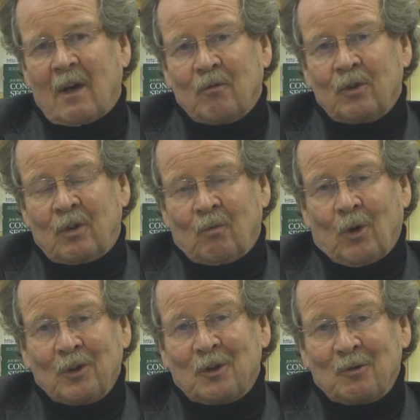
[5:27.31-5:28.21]
I
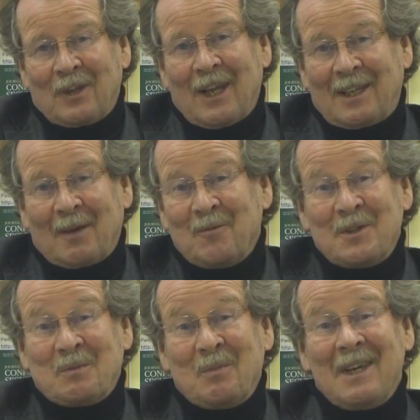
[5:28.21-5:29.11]
wanted to take them
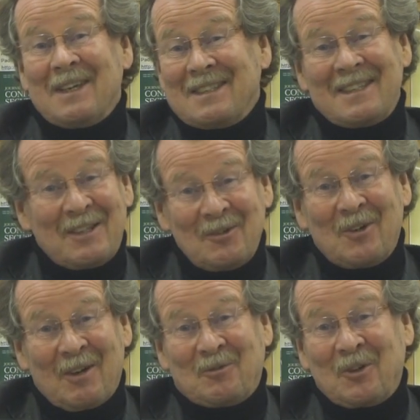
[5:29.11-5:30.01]
with me and say, no,
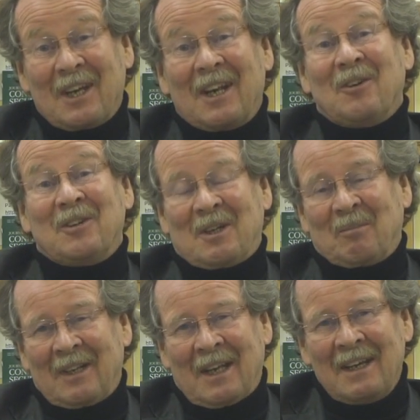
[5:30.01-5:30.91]
we have to get out here,
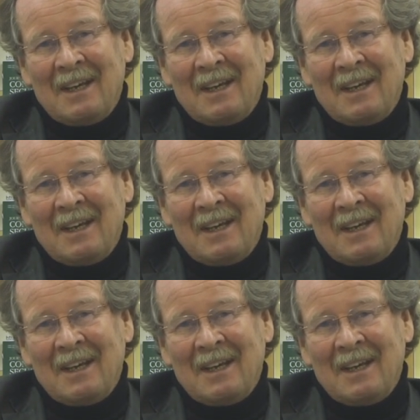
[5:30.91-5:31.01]
but